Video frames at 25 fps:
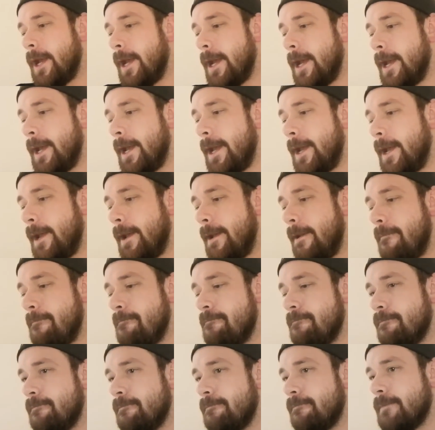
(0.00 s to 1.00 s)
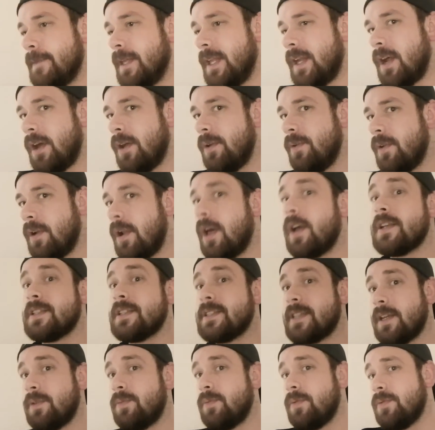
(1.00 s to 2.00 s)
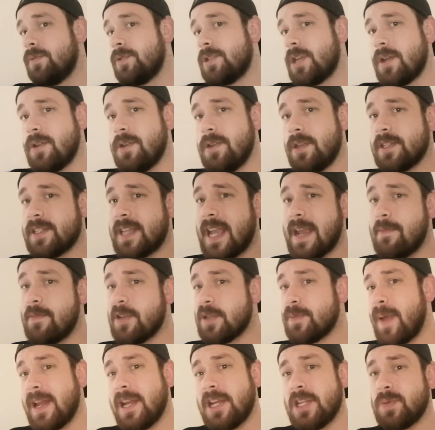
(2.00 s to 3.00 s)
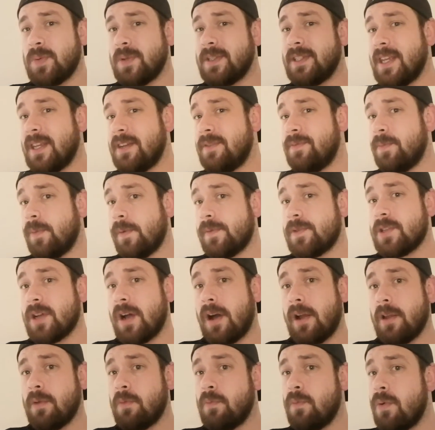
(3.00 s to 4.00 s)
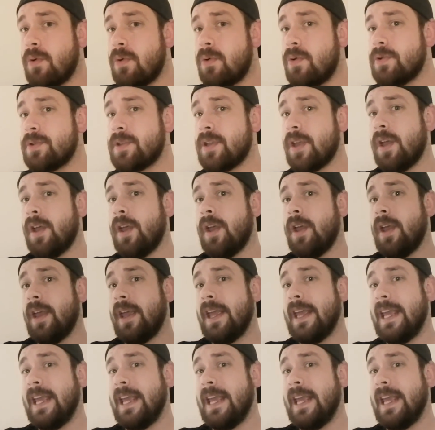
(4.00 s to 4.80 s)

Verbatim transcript: Um, you know, like I said, we will show you the same respect as we did with Charlie Ward.